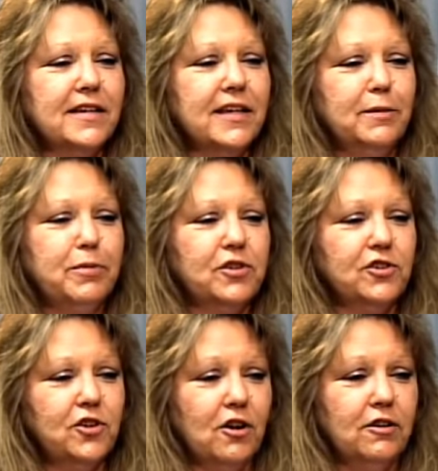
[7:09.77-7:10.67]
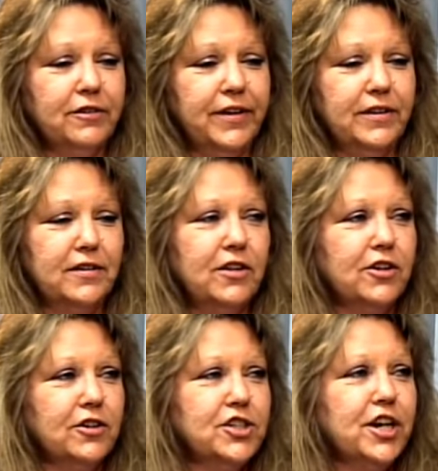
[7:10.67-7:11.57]
he puts a dollar into
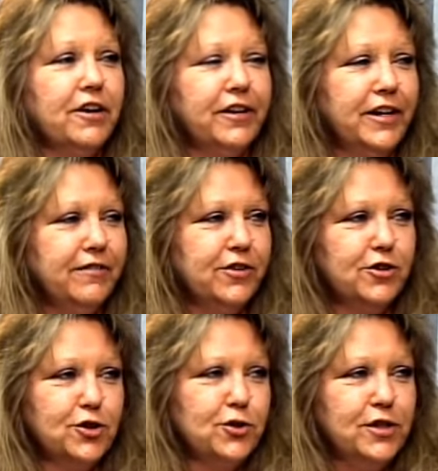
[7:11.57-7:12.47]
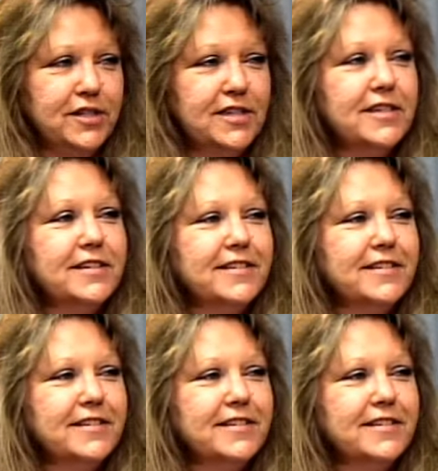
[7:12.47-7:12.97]
their charity of their choice.